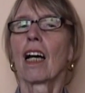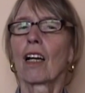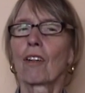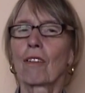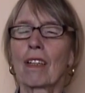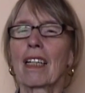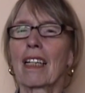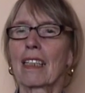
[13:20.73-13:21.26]

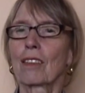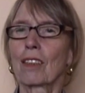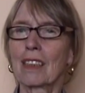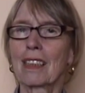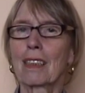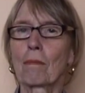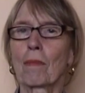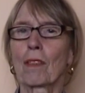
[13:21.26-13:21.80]
looking at the
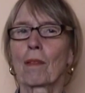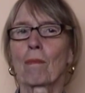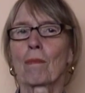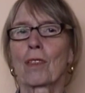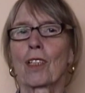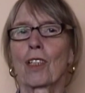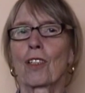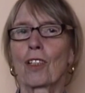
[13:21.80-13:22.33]

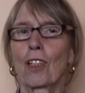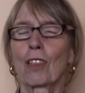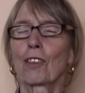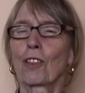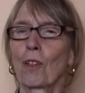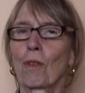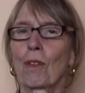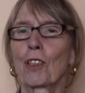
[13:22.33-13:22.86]
symptoms, not
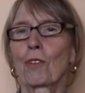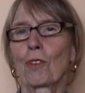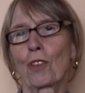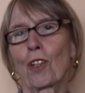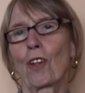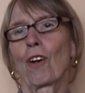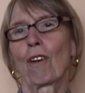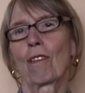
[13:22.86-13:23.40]
going to the
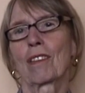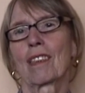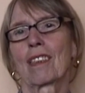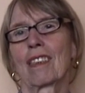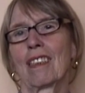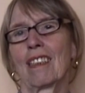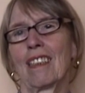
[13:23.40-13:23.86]
cause.